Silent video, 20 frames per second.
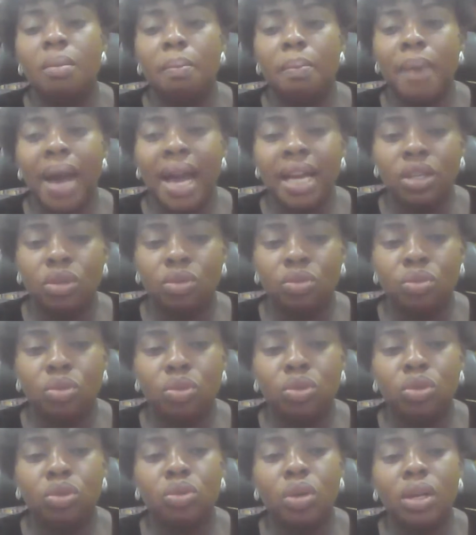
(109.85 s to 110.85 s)
by the
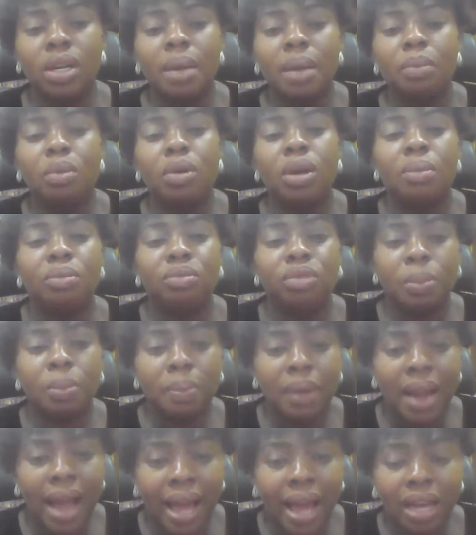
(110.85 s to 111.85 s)
rules to enable him
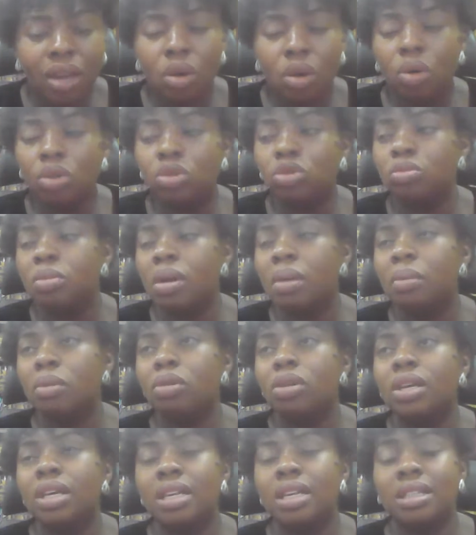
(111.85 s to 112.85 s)
reply, or to
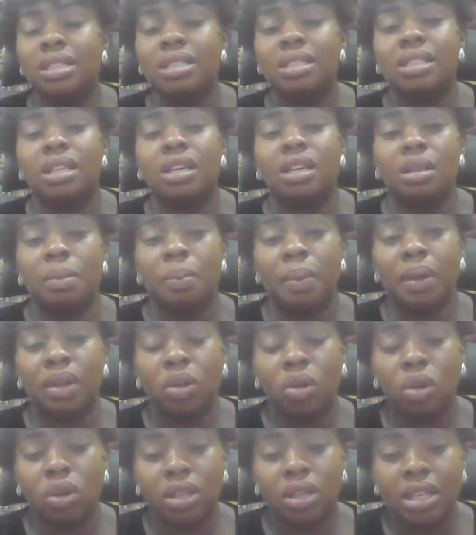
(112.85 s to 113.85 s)
enable it,
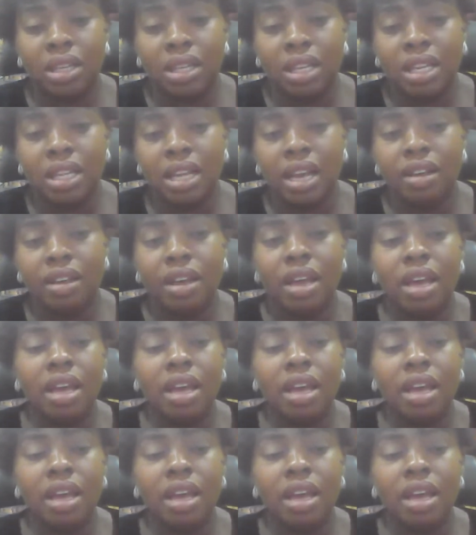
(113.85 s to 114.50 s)
depending on either